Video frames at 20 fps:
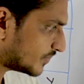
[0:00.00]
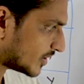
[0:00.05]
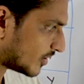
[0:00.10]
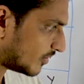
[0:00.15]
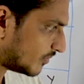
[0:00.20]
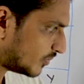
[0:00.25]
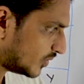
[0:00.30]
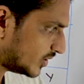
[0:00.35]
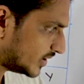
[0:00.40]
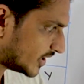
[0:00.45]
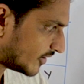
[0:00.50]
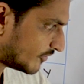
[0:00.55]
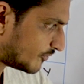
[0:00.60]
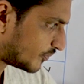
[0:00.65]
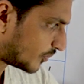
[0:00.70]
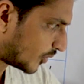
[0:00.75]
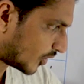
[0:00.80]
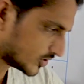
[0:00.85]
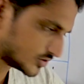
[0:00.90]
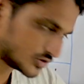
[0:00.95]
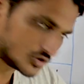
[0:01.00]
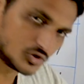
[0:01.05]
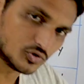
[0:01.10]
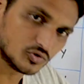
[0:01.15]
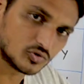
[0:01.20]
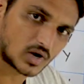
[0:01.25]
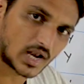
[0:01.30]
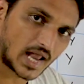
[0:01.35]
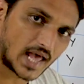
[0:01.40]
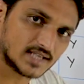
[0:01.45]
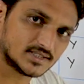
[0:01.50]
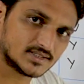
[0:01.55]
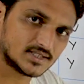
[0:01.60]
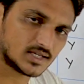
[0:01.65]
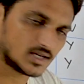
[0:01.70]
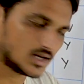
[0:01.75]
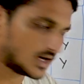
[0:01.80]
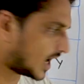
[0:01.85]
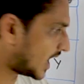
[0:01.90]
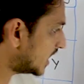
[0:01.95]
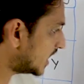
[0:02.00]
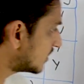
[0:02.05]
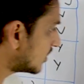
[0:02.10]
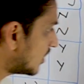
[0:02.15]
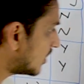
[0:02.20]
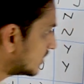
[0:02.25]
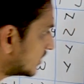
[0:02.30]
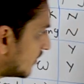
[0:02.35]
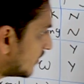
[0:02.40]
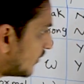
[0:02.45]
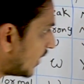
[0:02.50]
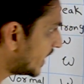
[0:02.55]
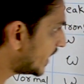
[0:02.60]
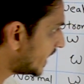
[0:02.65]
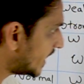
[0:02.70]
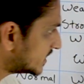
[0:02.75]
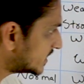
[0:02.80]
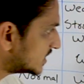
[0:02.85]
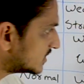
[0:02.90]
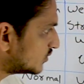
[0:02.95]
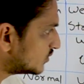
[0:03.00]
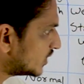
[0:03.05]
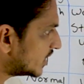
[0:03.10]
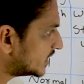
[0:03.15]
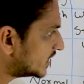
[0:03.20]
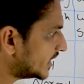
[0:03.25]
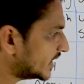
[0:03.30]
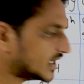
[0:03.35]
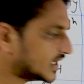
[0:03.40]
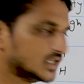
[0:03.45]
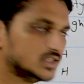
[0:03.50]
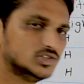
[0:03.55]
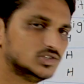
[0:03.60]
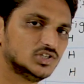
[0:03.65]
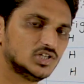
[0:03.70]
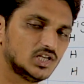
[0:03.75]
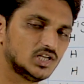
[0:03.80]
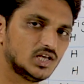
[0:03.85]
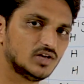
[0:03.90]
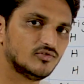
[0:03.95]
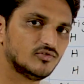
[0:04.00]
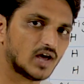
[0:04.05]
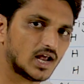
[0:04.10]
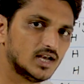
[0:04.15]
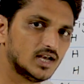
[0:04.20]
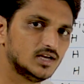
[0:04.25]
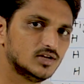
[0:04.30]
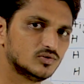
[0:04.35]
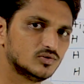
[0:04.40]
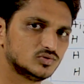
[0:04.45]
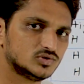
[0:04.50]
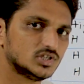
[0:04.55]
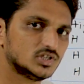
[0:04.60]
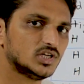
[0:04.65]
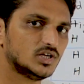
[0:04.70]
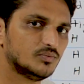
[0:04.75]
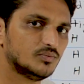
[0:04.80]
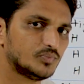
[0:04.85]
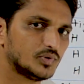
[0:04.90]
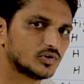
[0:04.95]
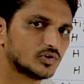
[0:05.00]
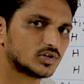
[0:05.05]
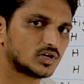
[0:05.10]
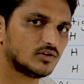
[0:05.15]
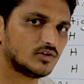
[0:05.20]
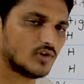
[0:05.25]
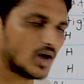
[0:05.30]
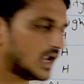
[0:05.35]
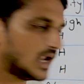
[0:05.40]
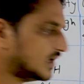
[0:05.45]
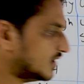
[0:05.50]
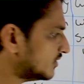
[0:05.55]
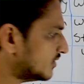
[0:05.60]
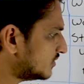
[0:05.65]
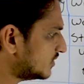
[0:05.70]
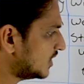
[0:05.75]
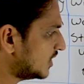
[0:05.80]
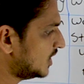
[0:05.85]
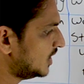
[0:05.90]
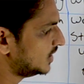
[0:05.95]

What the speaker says: probability of positive class, and on the y-axis we are taking Gini value, Gini impurity value.